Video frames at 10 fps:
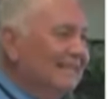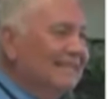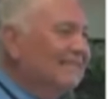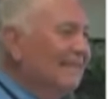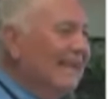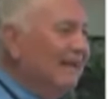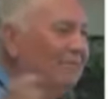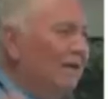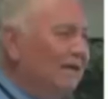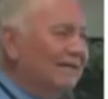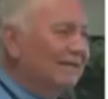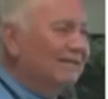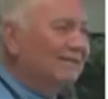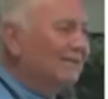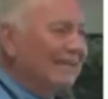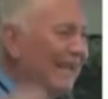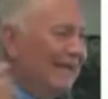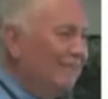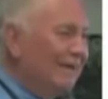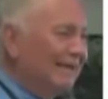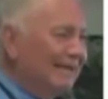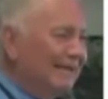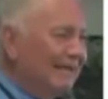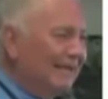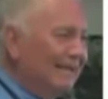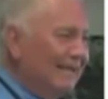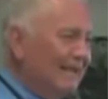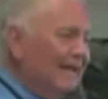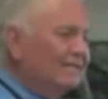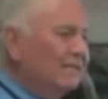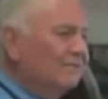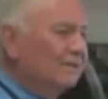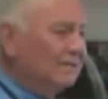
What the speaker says: this can't be. This just can't be. I said, well,